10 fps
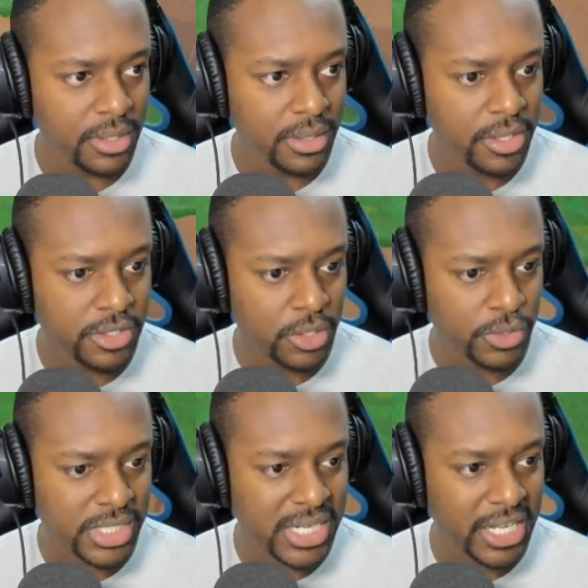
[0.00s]
Look,
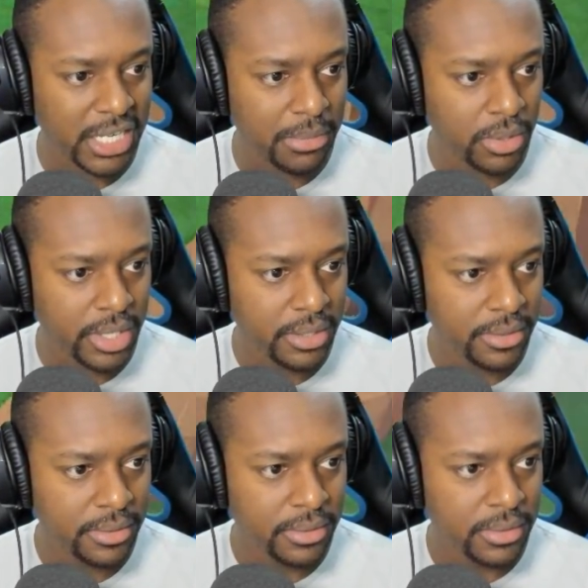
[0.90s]
little snaily boy.
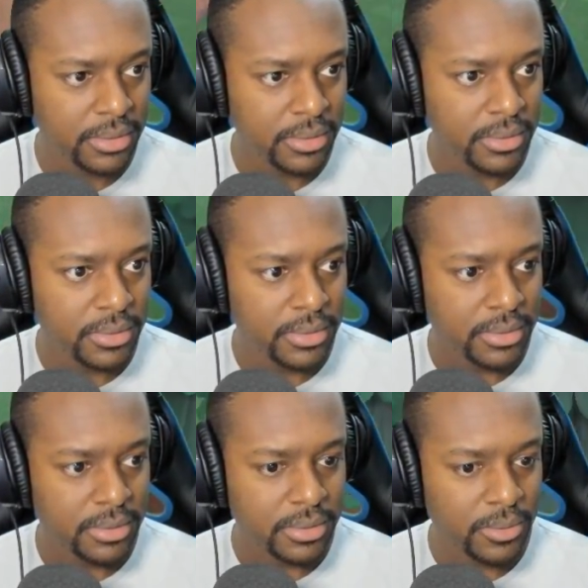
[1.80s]

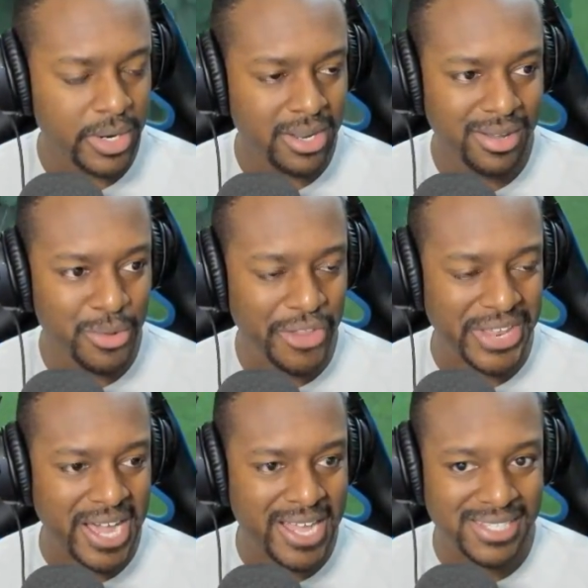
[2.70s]
What what are
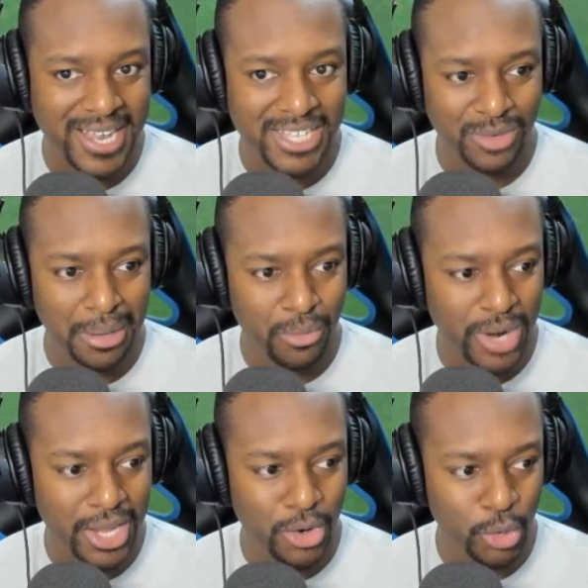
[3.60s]
the odds, guys? When I
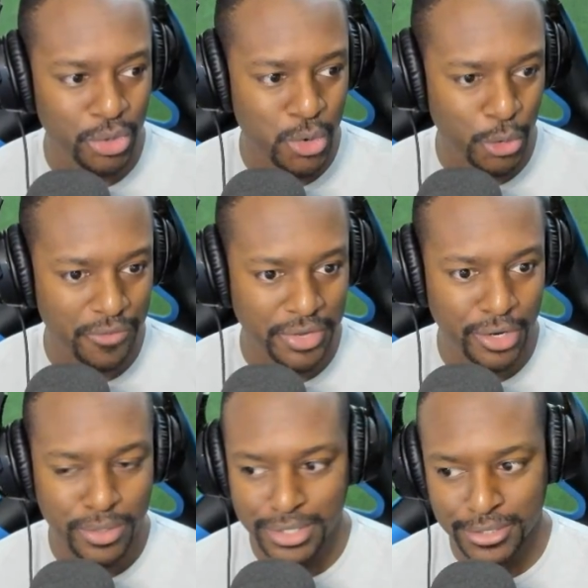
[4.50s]
when I go to record a
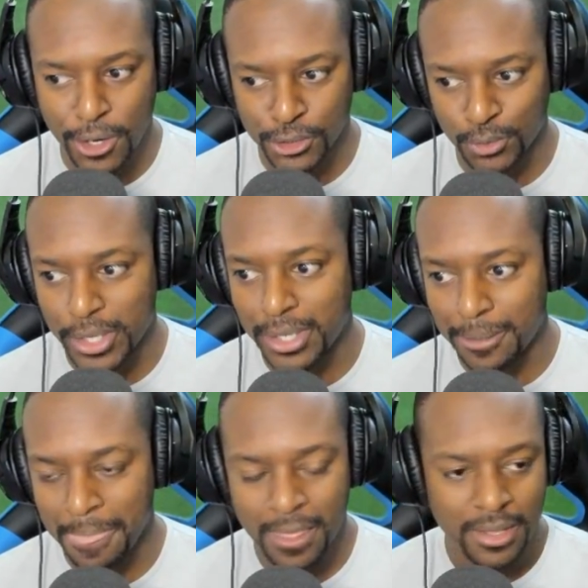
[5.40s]
video, it just starts
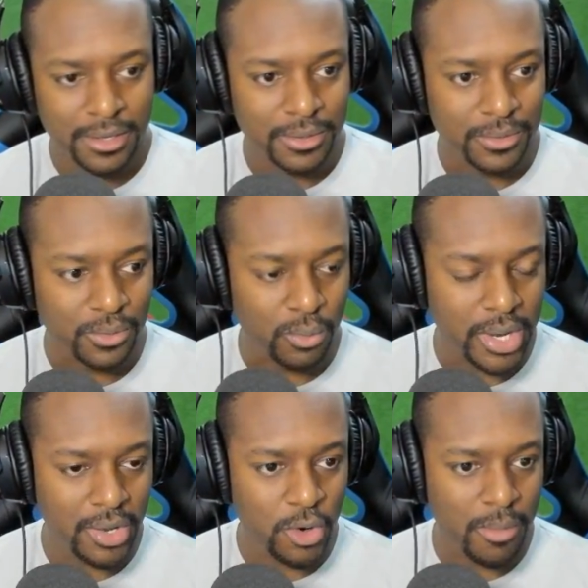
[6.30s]
raining.
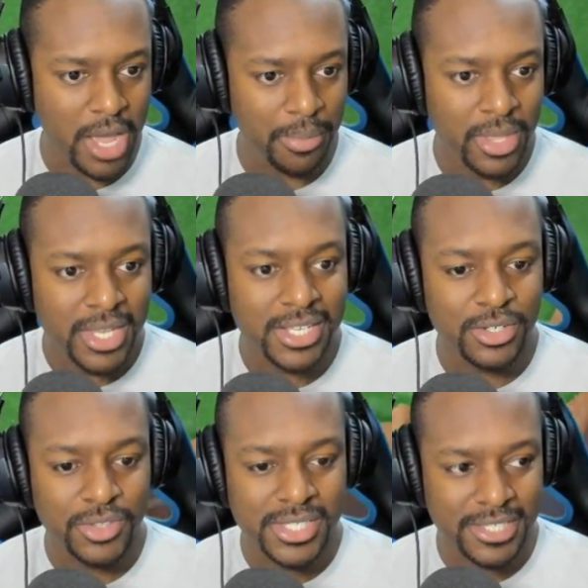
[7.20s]
Rain on my
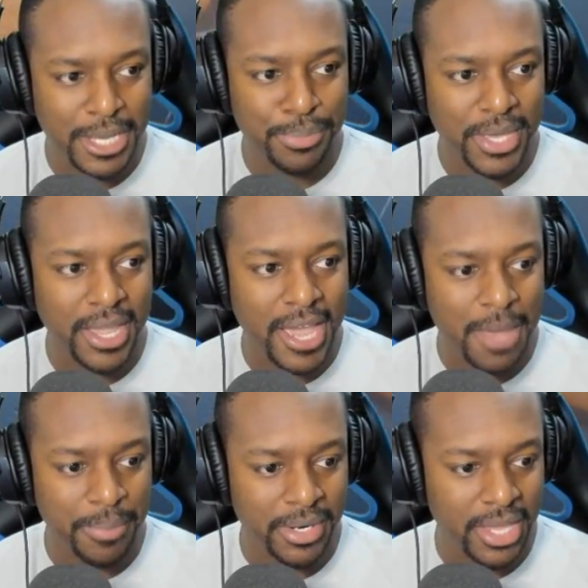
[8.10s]
the same thing
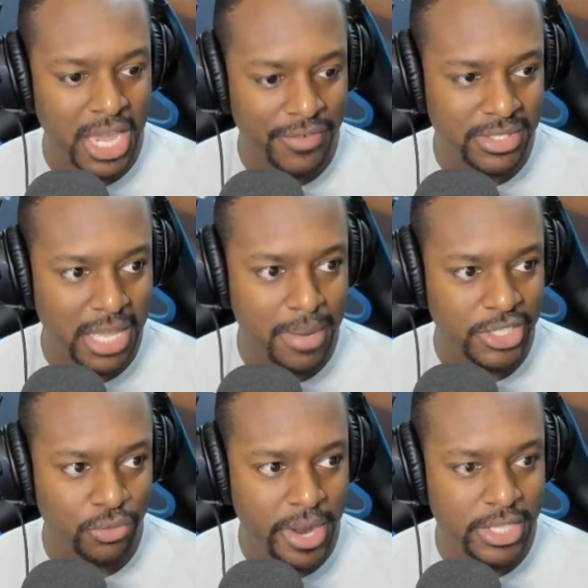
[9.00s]
happened every time I
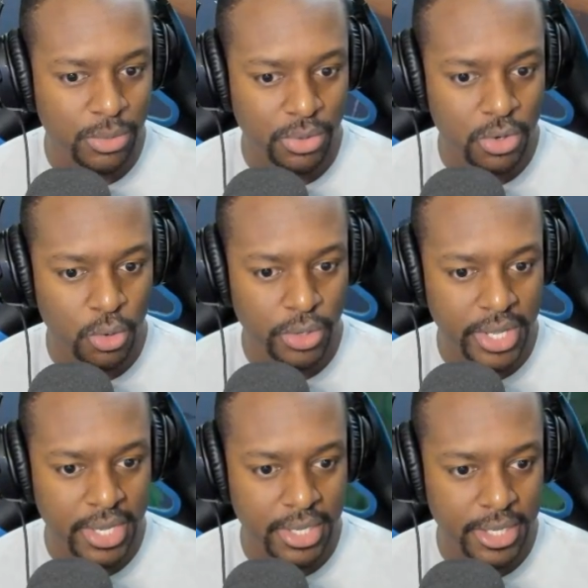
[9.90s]
tried to record
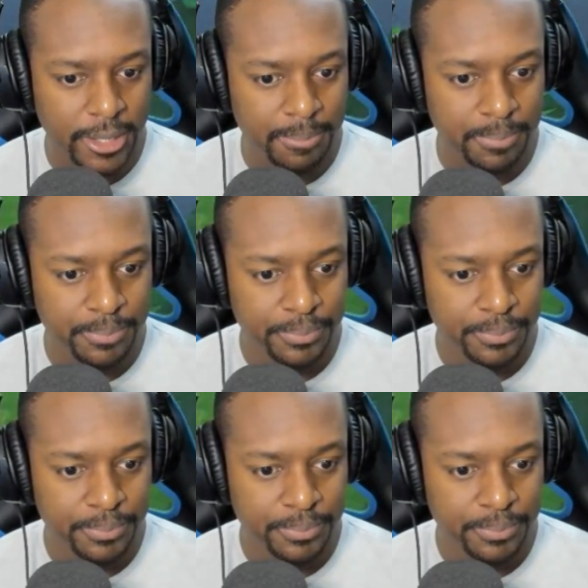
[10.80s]
a um